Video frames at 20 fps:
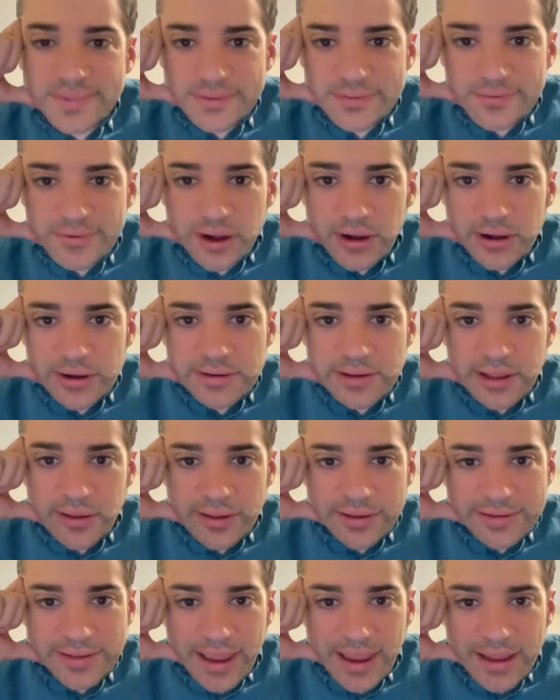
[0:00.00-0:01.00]
fairy tale
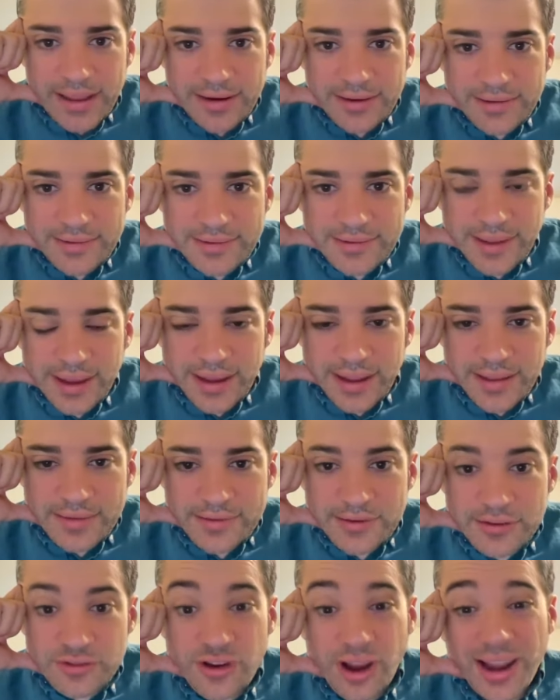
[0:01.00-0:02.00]
antagonists, I
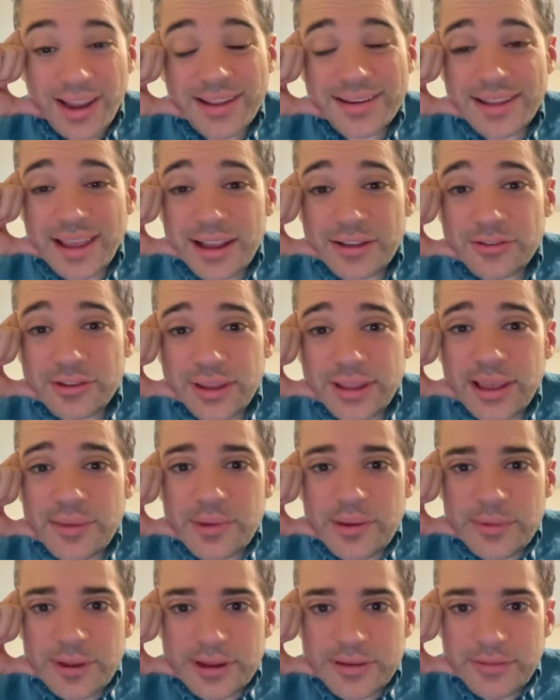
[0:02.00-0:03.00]
guess. Giant, actually, yeah,
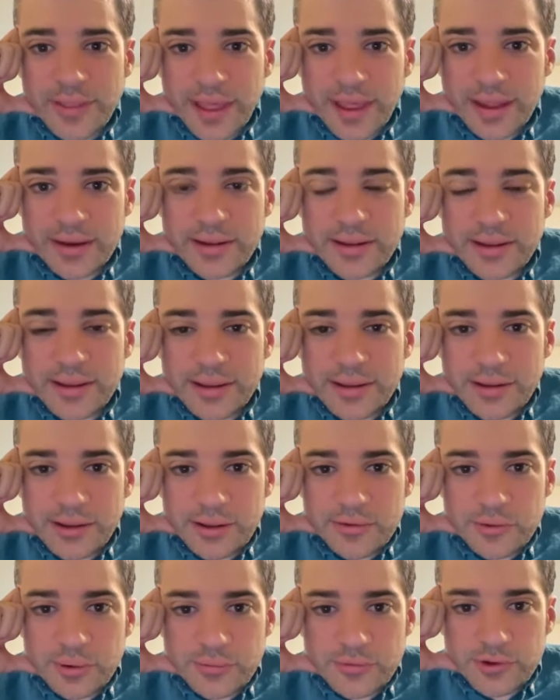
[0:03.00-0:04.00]
maybe it is that
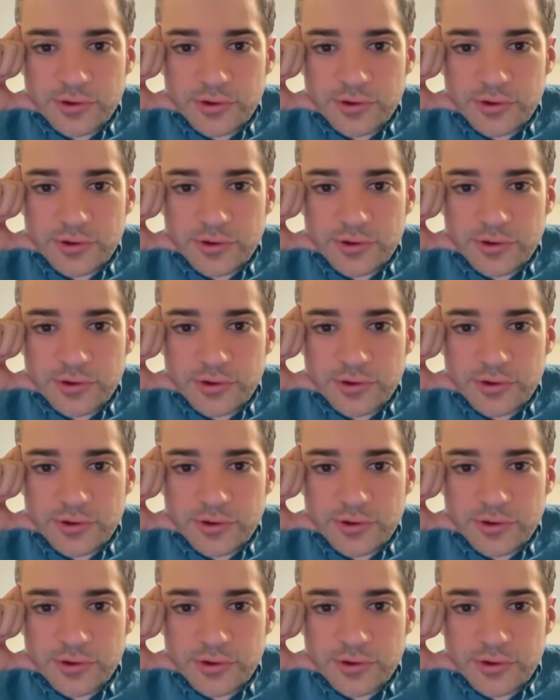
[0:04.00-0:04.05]
because you have